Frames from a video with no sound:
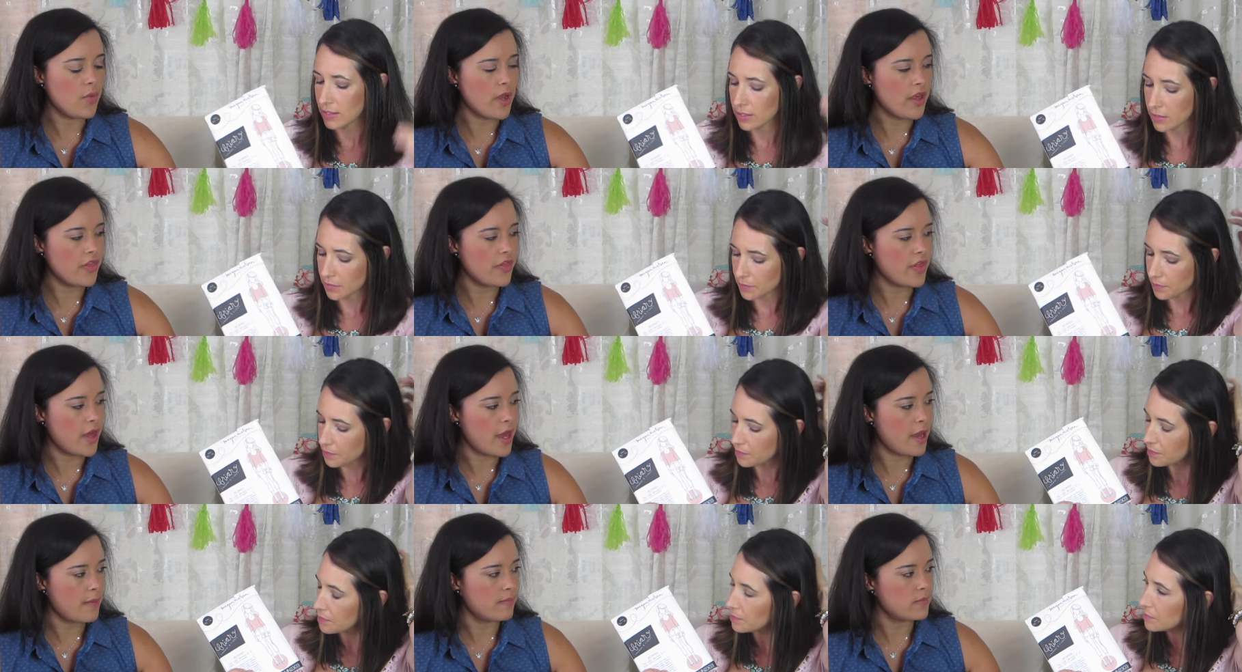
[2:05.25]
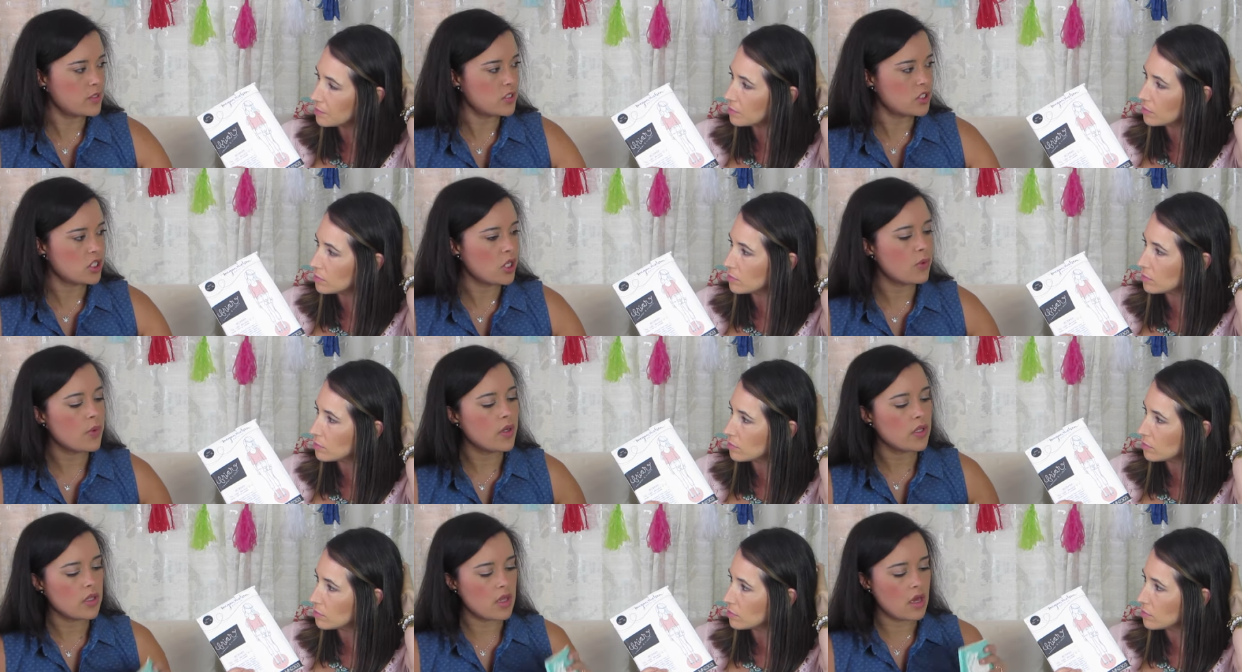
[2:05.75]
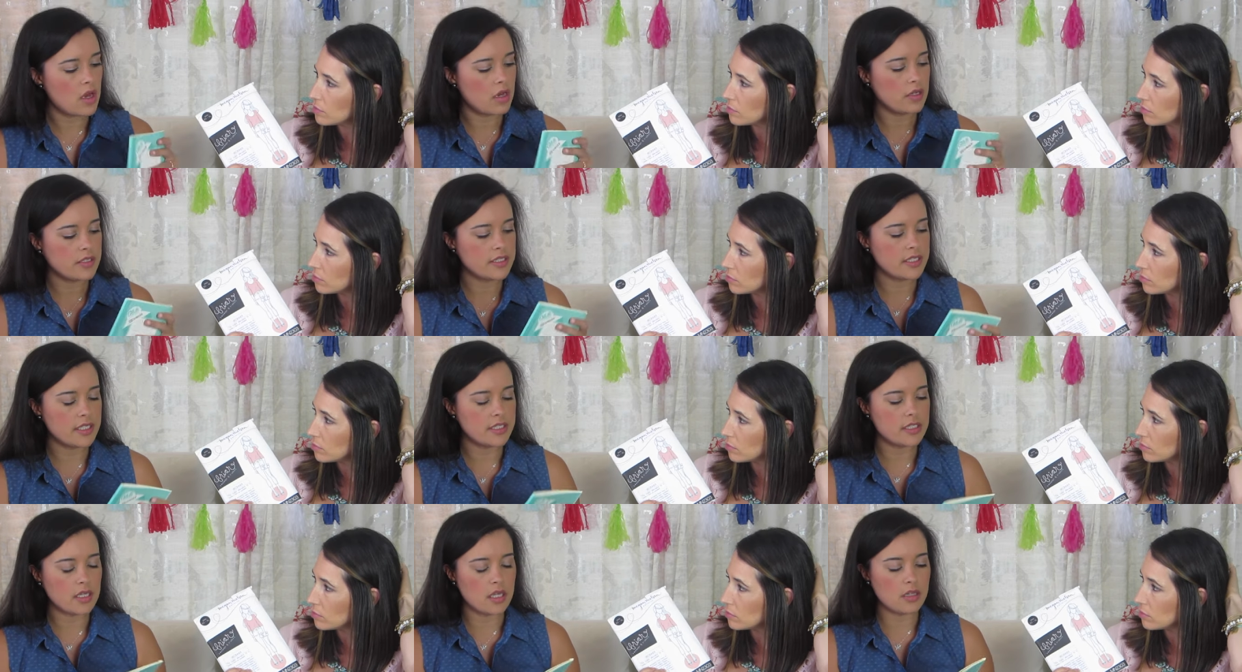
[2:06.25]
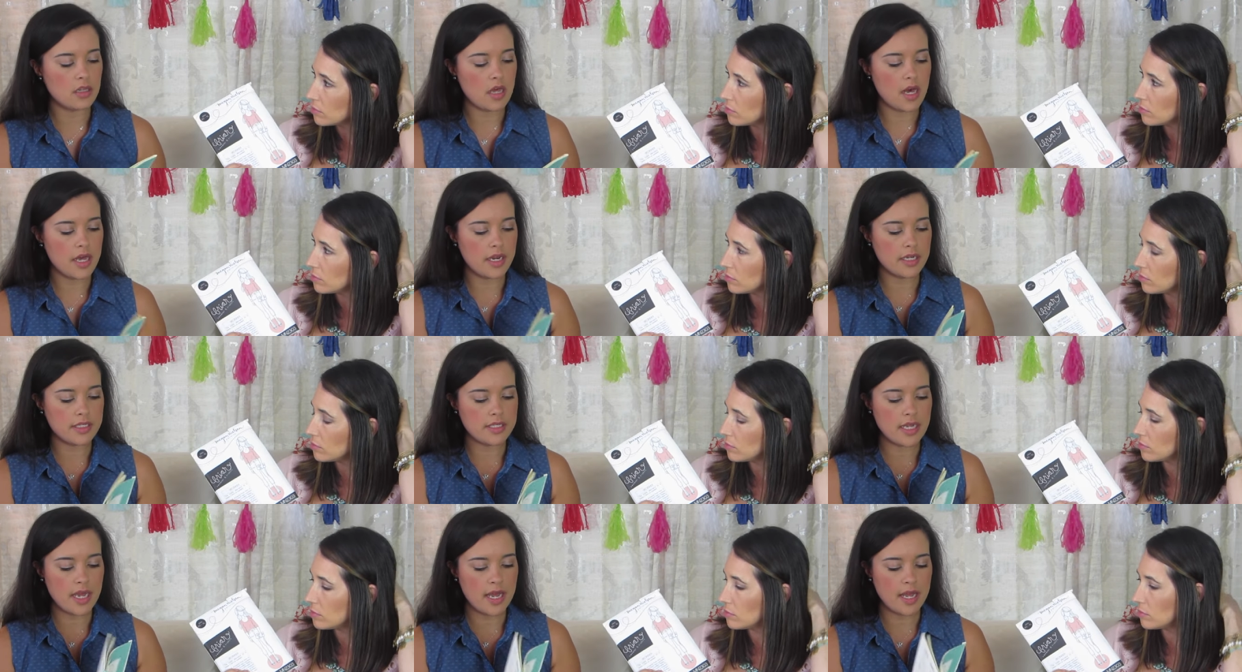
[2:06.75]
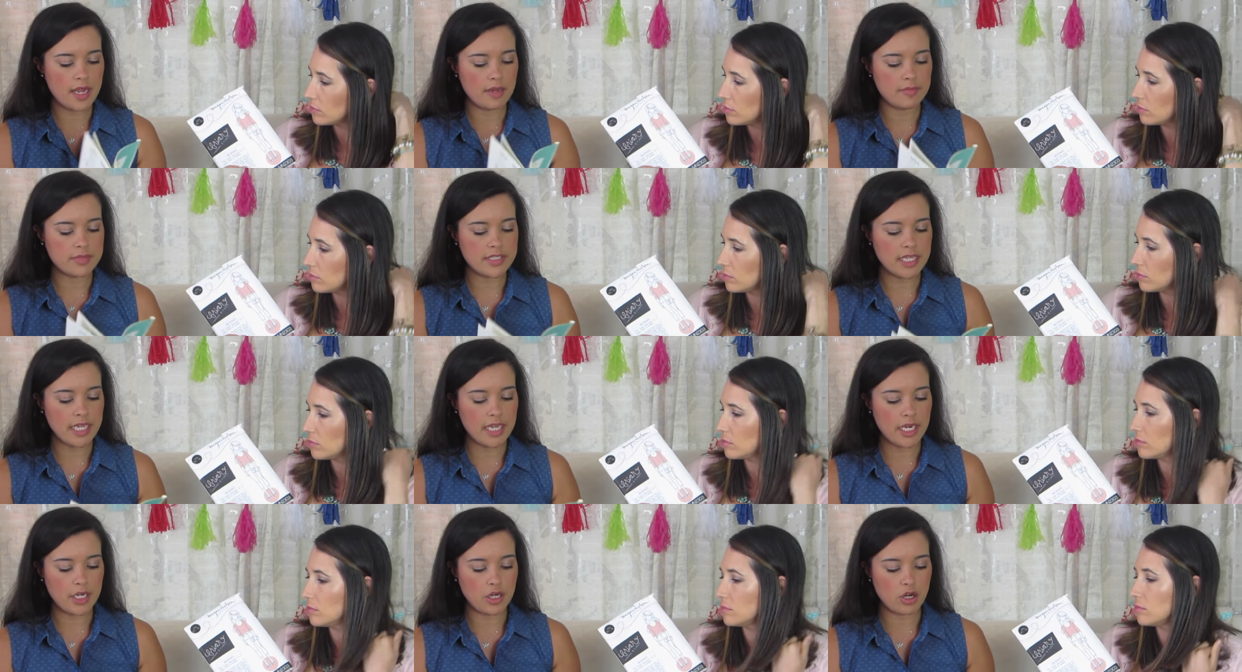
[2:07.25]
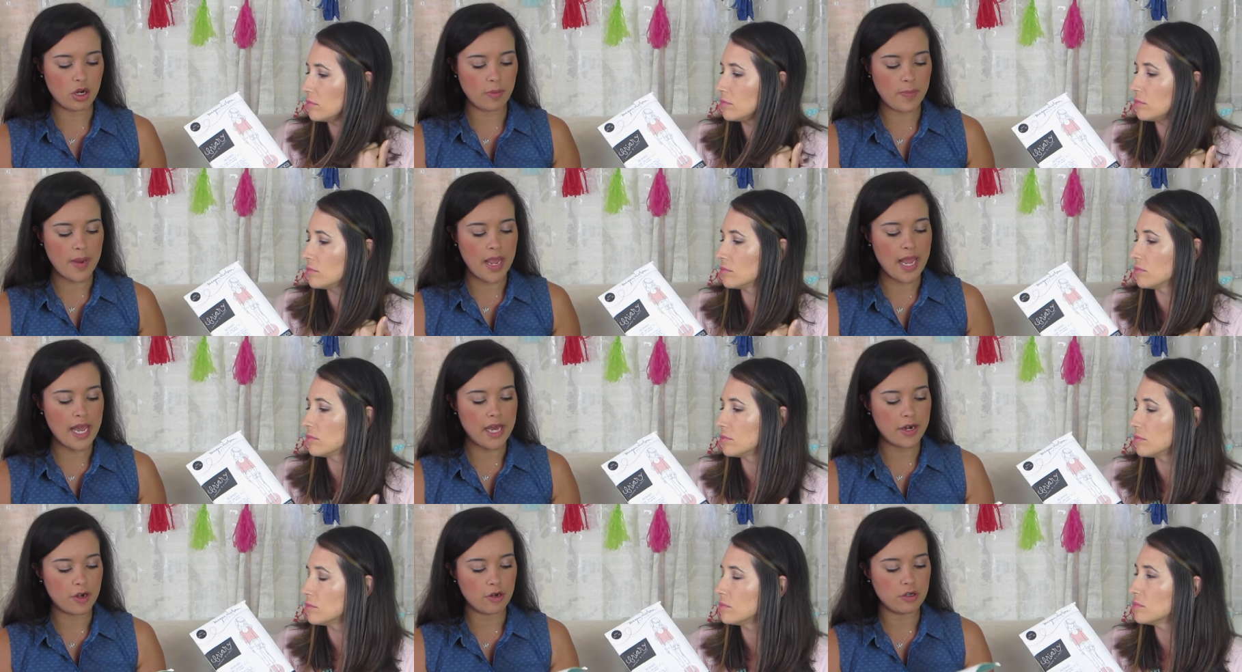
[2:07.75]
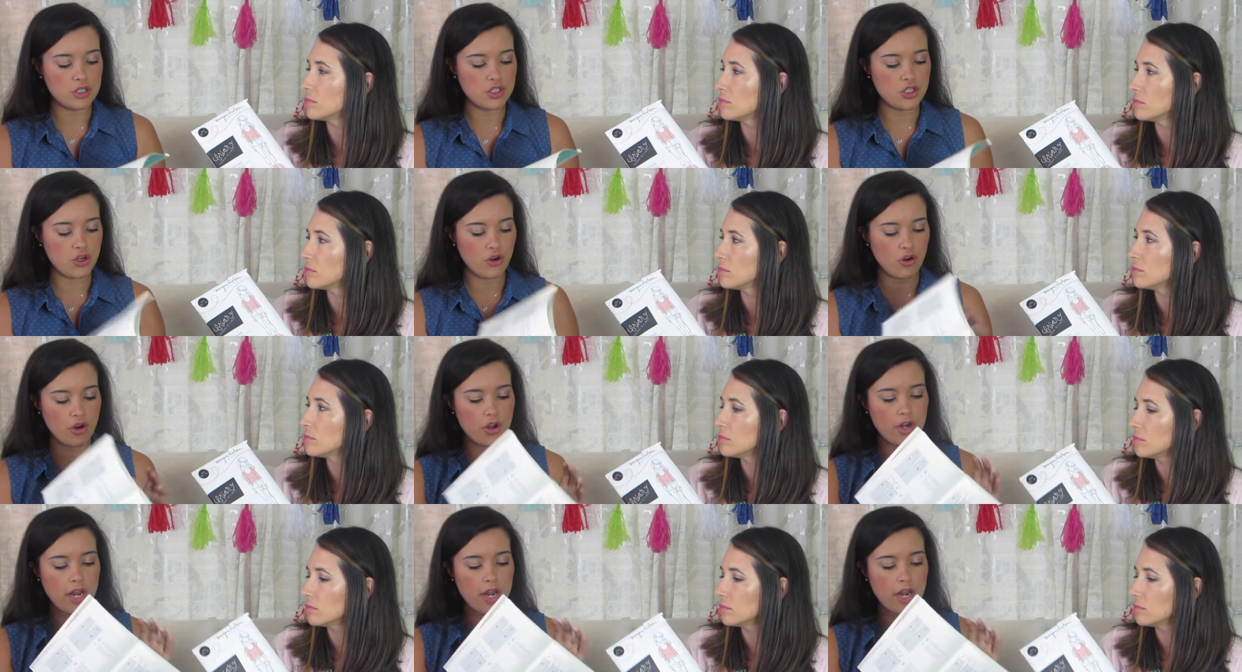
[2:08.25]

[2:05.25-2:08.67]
Speaker 1: with sew-alongs is a lot of times in your patterns you're